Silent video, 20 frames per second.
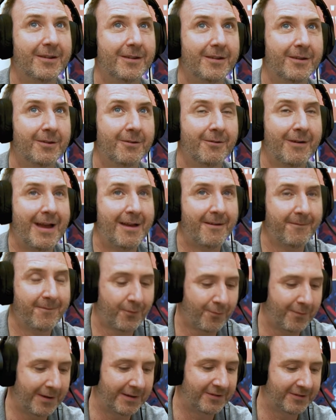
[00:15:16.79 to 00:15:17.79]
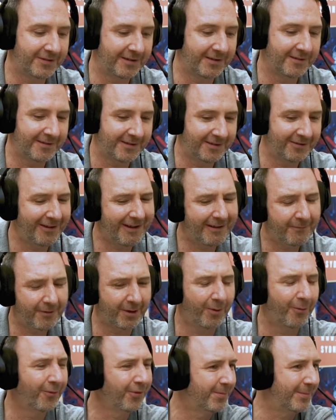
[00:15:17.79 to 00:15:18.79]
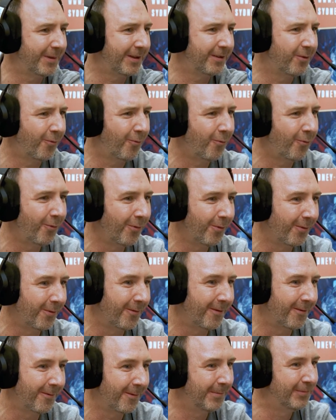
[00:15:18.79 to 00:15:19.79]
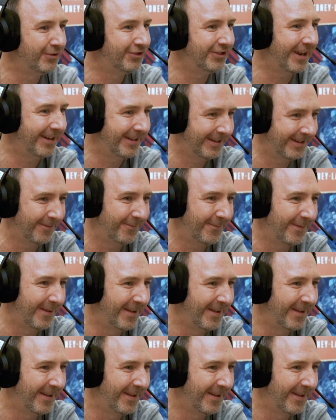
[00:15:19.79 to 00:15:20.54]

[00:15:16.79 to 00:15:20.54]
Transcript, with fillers: you have questions and you have an ultimate goal or, or objective